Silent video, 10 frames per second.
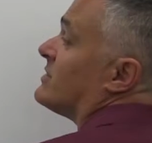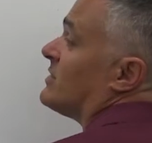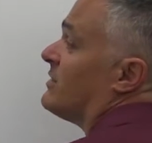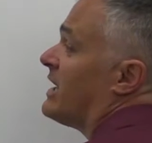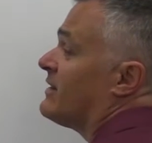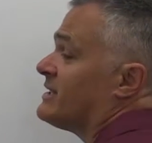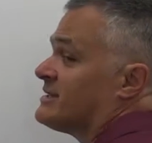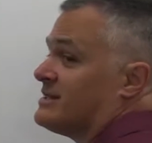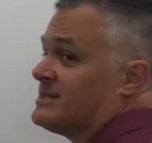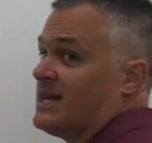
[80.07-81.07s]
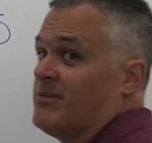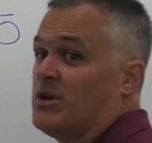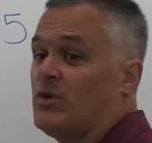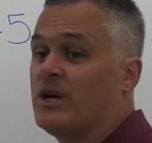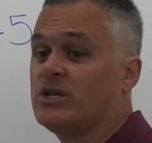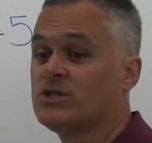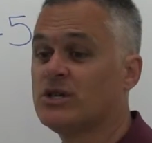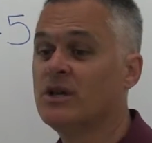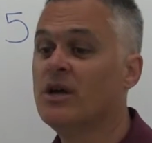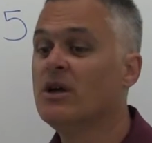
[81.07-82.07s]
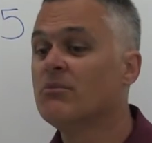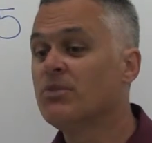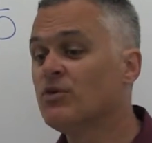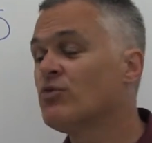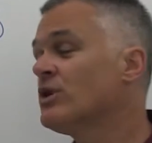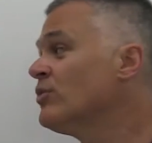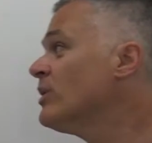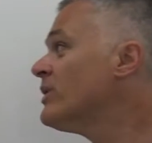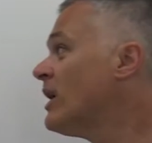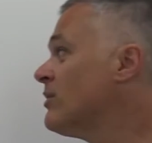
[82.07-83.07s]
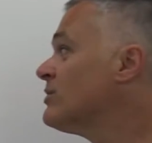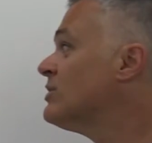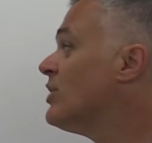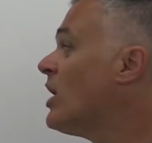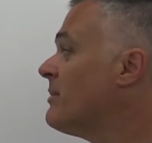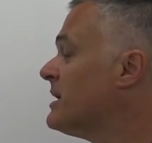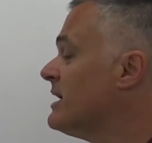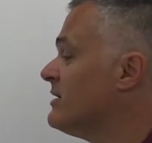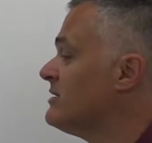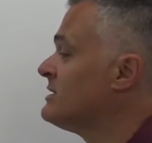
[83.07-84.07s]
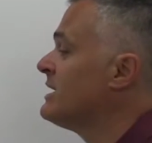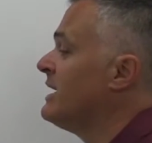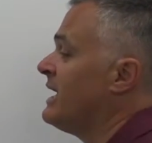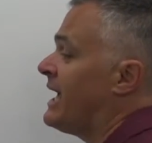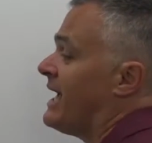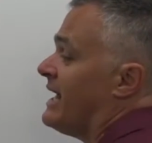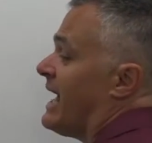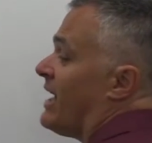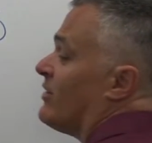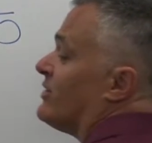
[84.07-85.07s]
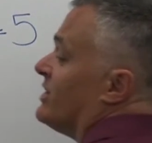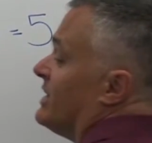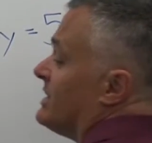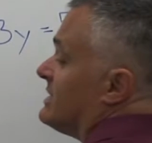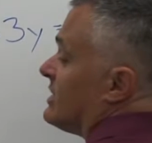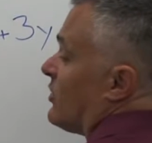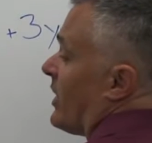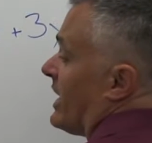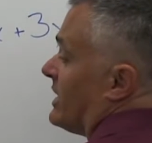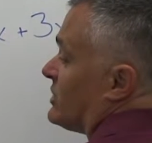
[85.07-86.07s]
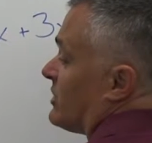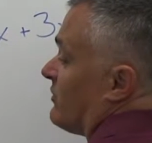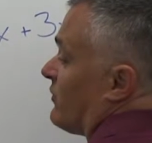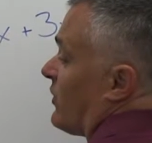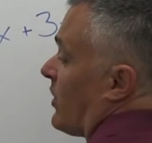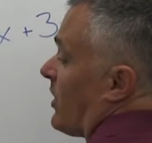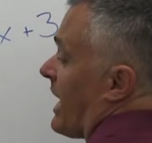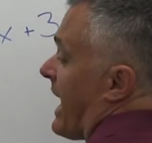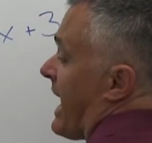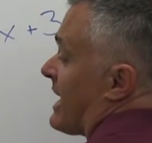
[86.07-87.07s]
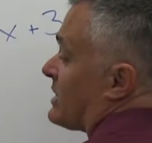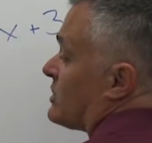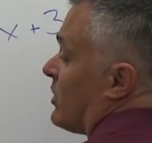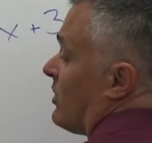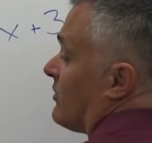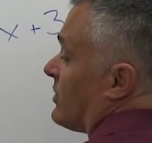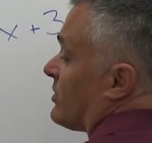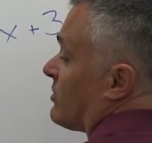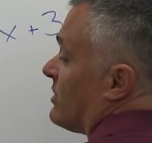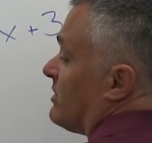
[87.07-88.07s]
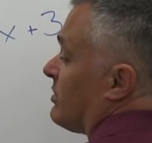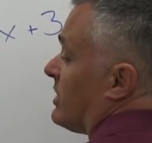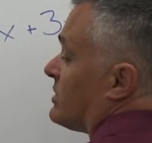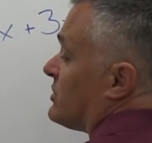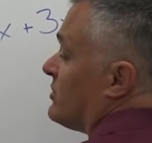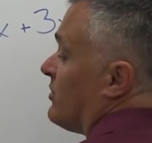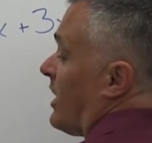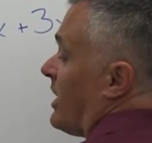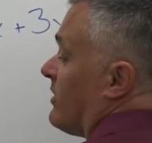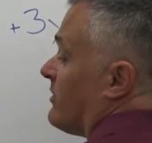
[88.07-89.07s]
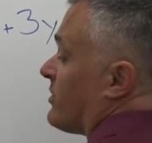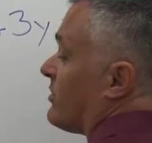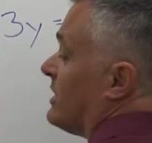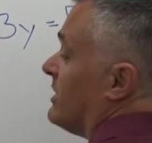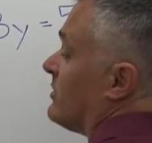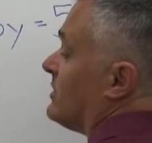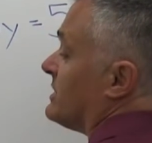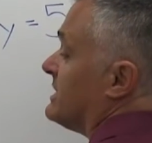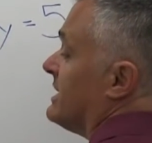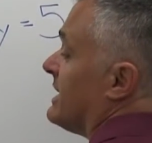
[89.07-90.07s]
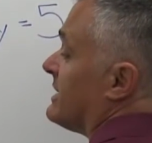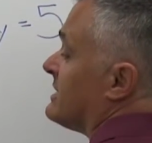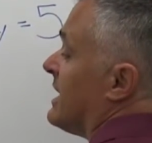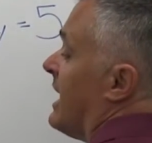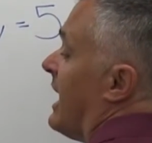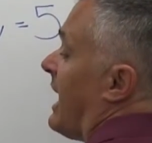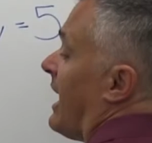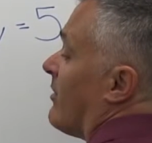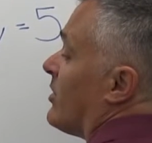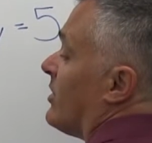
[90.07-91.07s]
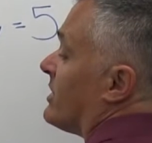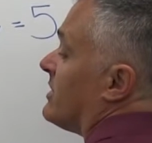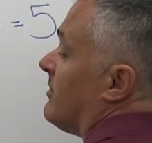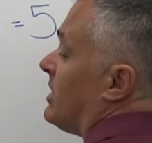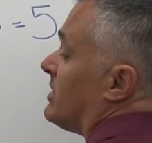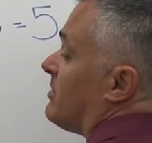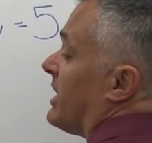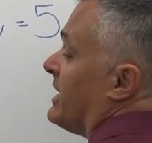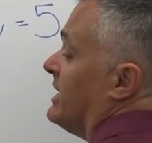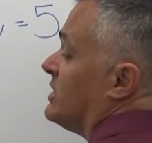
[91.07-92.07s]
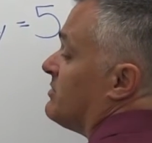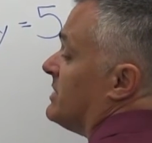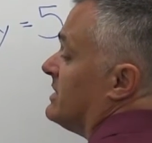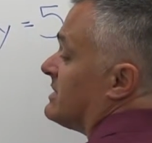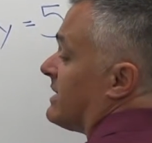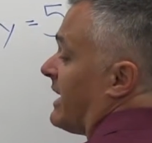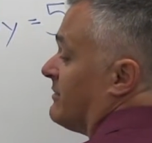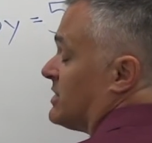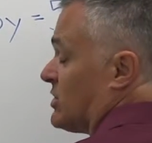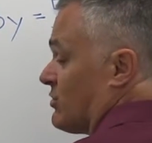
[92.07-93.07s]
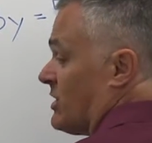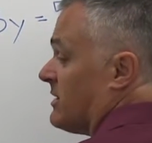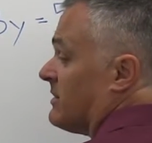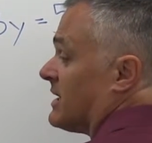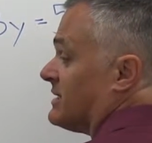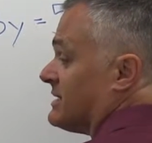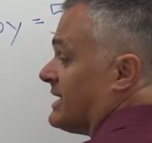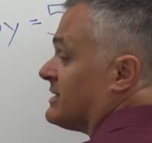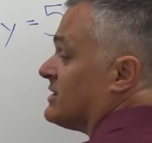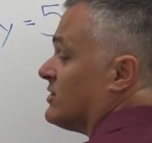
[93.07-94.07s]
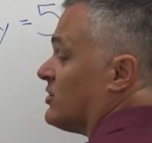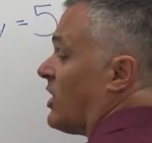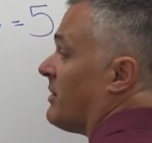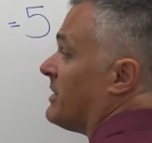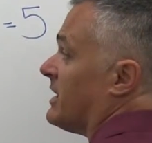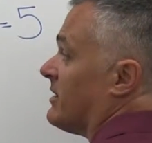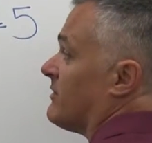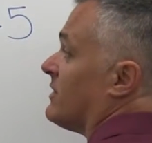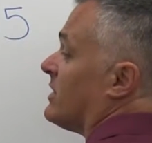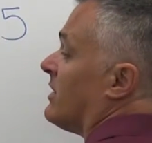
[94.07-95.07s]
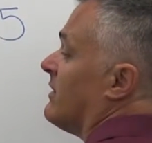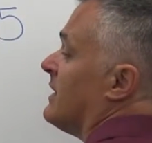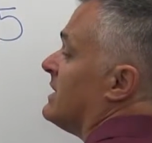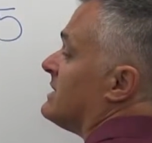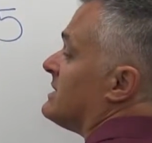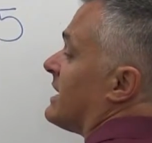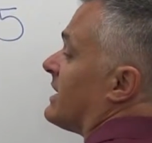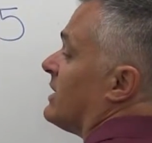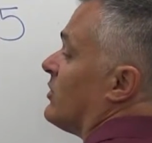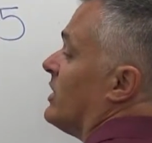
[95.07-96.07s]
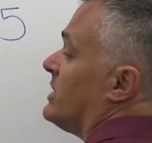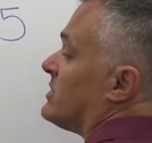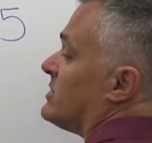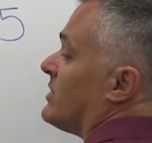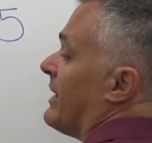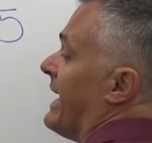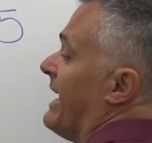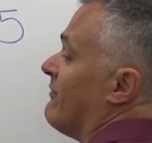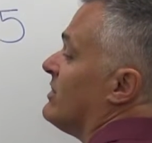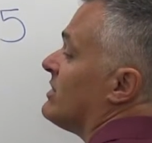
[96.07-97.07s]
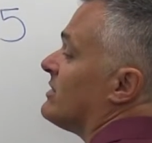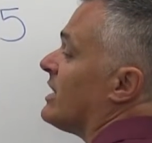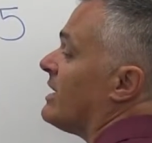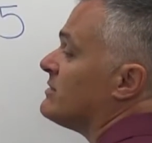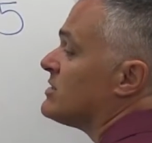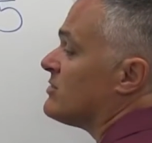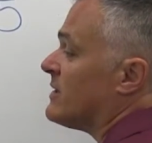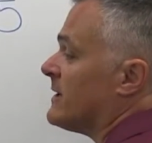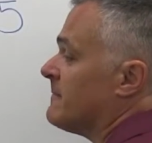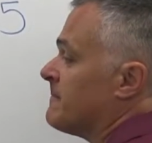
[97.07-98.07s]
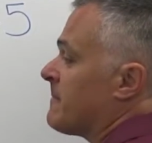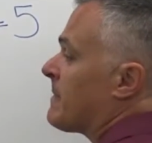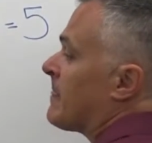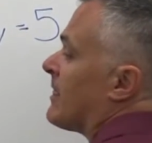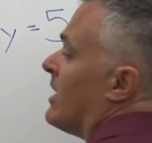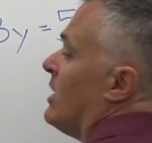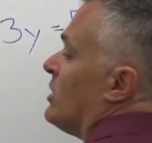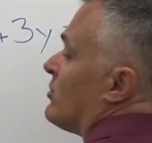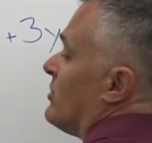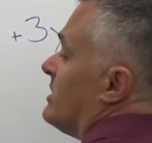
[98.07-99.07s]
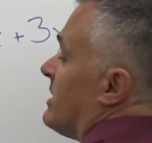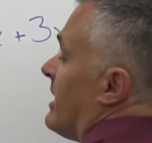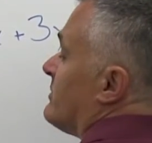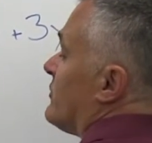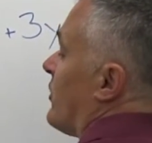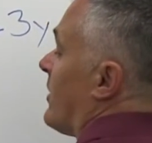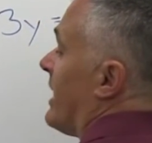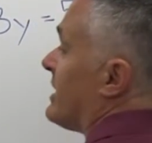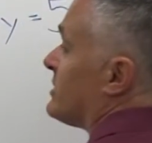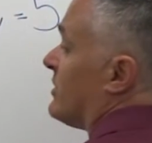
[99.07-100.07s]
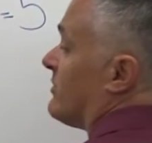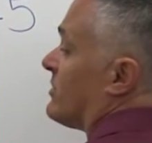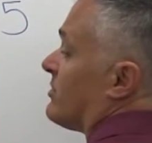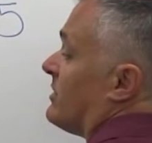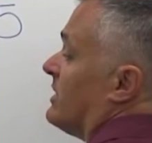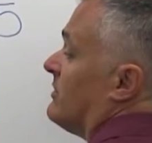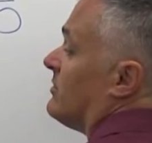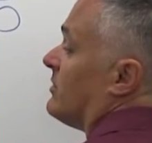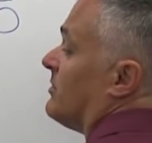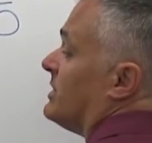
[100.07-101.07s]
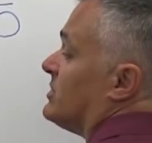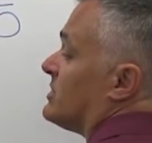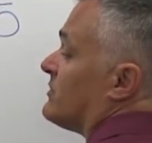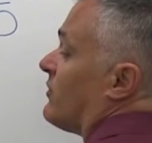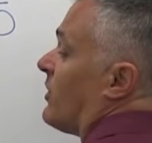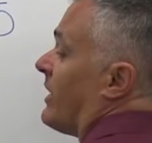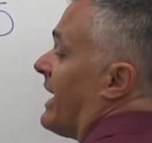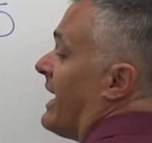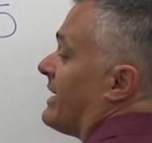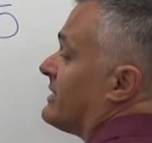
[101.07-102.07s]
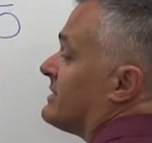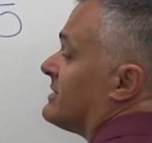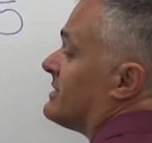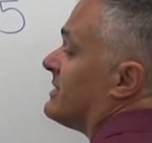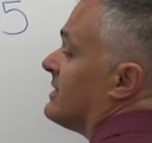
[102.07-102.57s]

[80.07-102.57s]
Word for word: So now that's the same equation, but written without denominators. And now this equation, 4x over 3 plus 2y over 3 equals 6, I'm going to multiply each piece times 3 because that's the denominator for the second equation. So everything times 3. 3 times 4x over 3 will be just 4x.